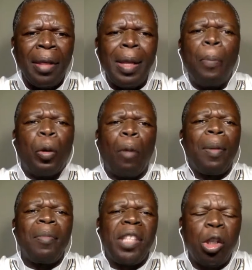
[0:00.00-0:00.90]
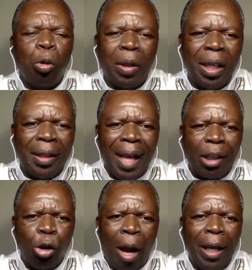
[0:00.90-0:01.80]
the problem situation
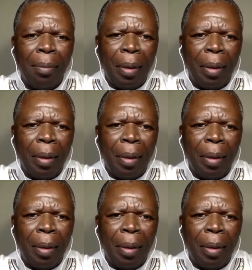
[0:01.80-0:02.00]
that you are in,